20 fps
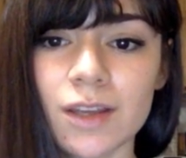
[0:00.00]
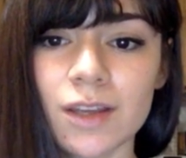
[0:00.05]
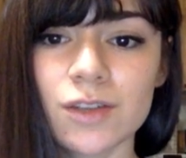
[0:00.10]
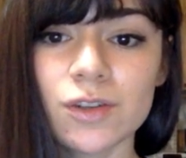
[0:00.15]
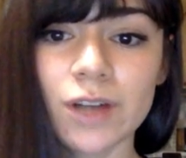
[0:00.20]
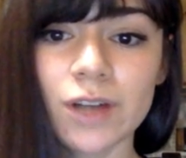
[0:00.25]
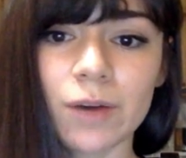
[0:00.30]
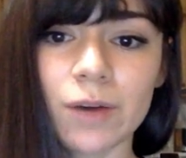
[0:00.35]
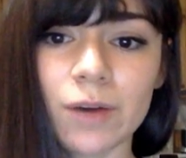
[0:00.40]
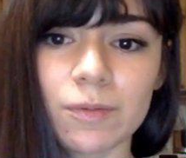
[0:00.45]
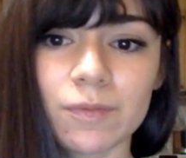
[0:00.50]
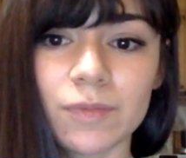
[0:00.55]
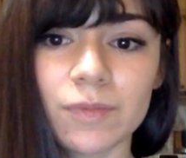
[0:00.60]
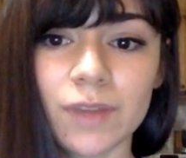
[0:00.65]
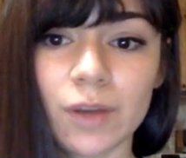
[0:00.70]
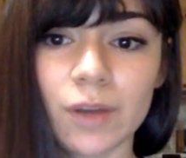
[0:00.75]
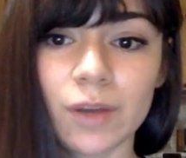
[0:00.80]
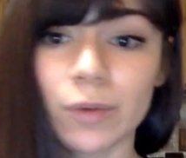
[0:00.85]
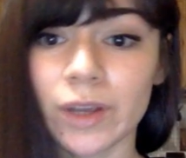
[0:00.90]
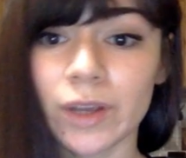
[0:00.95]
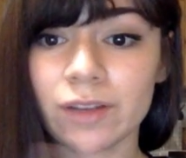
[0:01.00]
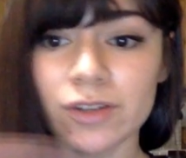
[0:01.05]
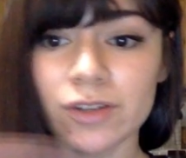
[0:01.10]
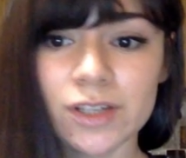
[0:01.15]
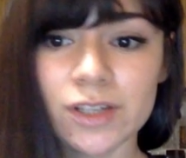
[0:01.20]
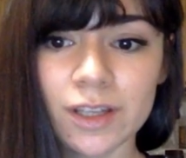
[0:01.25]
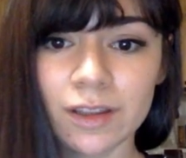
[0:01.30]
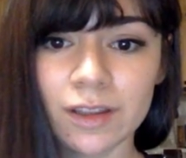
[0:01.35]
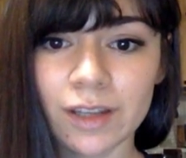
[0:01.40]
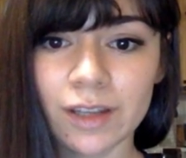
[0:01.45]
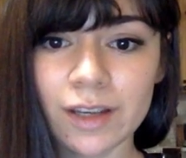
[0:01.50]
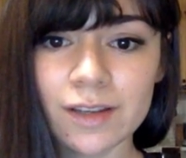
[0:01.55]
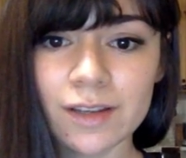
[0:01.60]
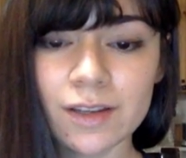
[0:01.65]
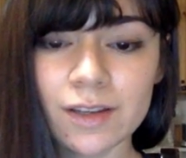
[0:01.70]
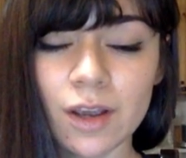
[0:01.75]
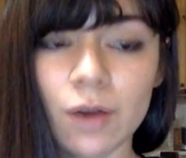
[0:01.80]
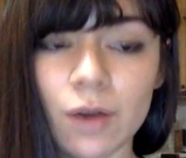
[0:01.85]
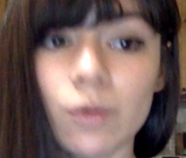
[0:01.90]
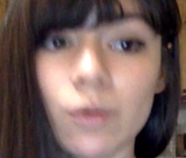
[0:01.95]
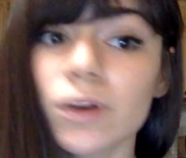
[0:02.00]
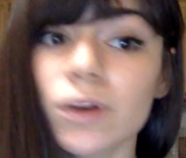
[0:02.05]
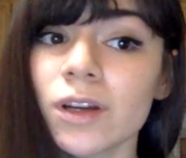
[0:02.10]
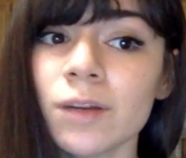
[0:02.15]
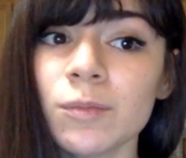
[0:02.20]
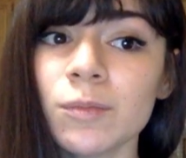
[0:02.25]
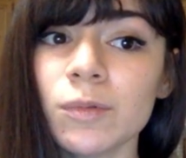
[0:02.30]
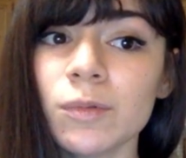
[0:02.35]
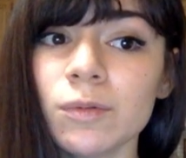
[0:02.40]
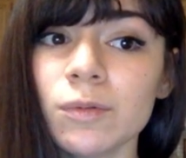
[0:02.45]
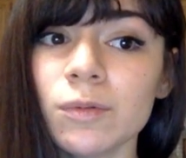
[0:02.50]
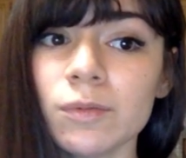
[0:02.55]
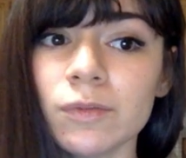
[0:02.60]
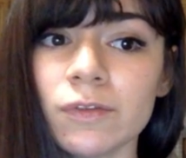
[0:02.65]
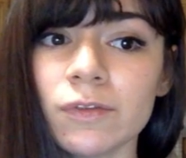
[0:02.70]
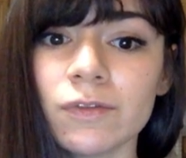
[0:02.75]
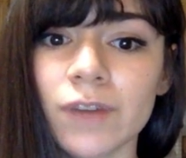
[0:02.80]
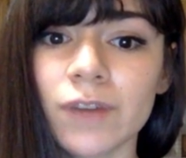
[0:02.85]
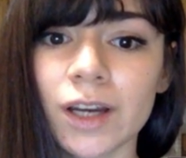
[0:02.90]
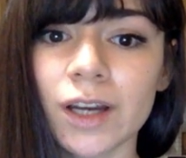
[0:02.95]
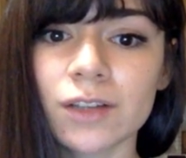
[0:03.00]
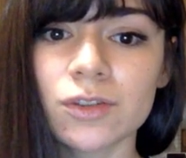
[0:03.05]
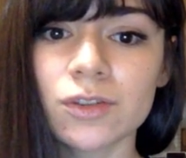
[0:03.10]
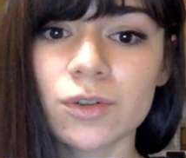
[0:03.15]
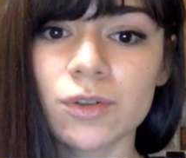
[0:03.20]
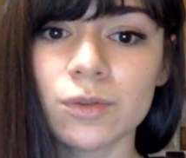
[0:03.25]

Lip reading: So now that we understand this, we're going to move back to